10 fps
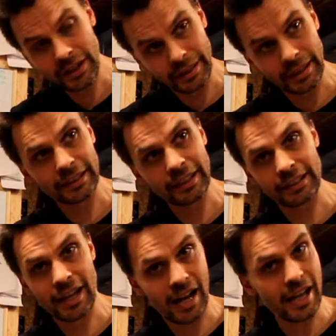I think that
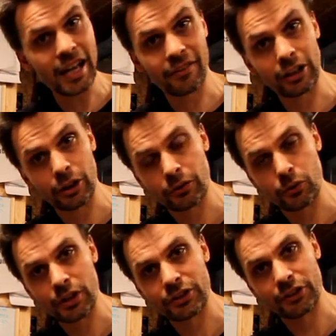yeah I have a lot of
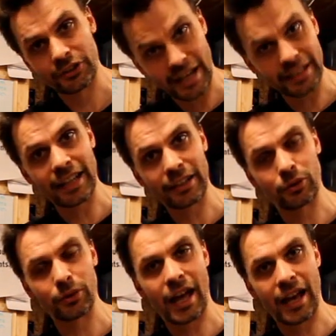questions I'd like
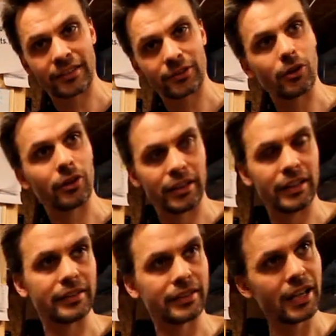to ask all
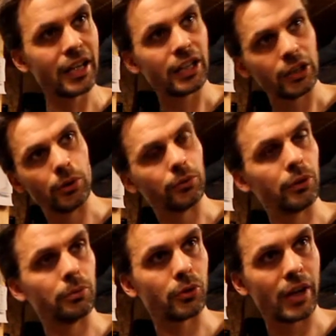these
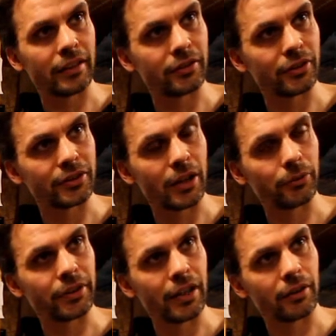YouTube creators
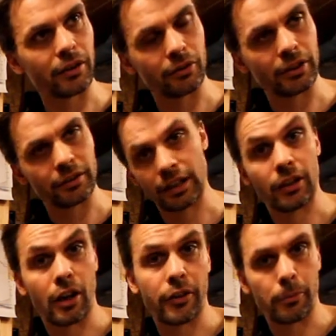out there or
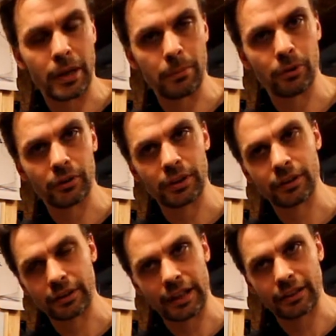and other people
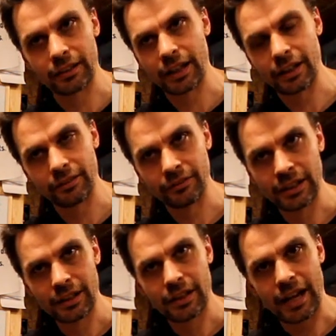like I
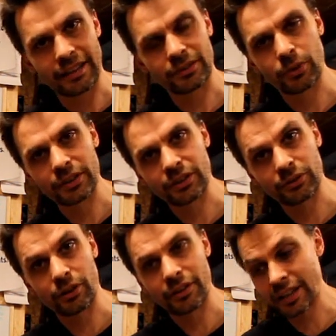ask
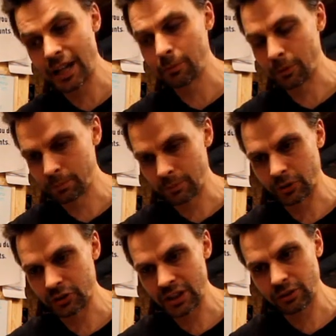questions all the time on,
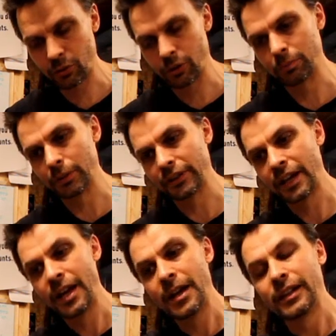on Discord. But
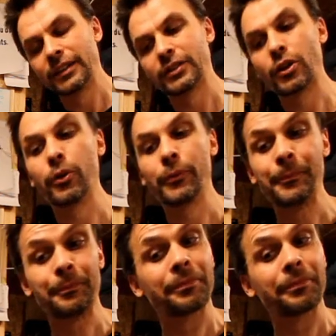so